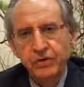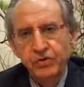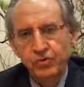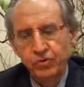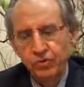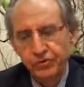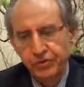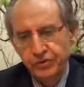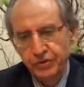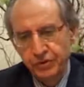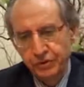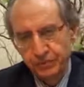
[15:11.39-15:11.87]

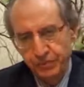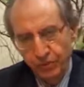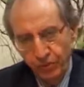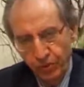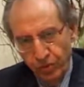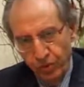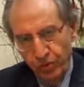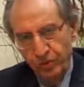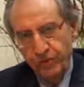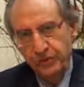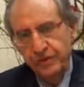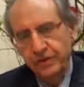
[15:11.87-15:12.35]
to
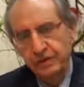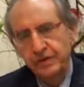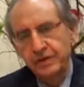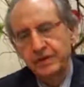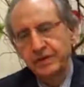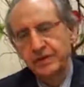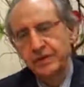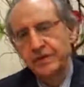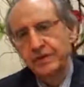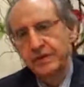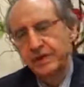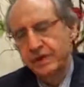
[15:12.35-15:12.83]
support
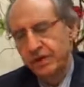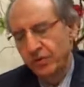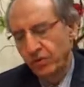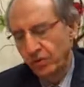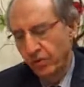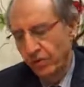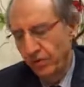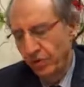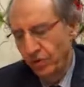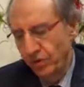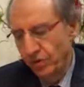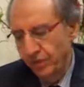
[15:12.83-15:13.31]
their
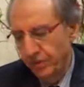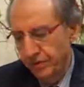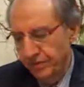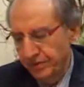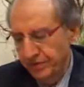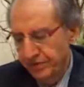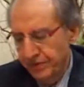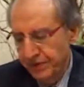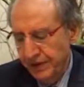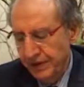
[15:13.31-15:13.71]
own